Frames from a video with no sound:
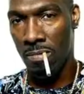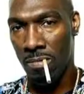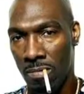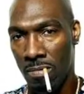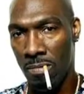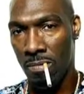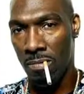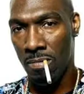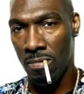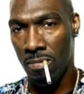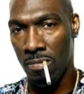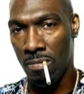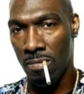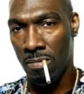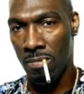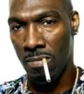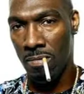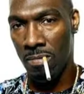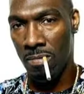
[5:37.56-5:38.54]

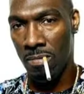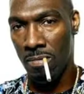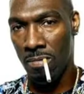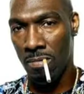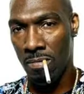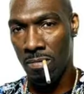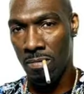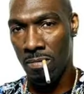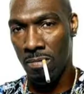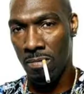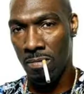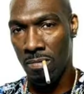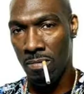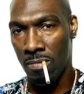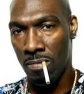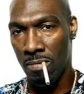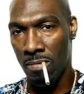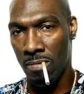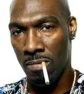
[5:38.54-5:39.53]

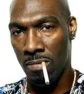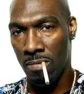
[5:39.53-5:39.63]
Nothing is said.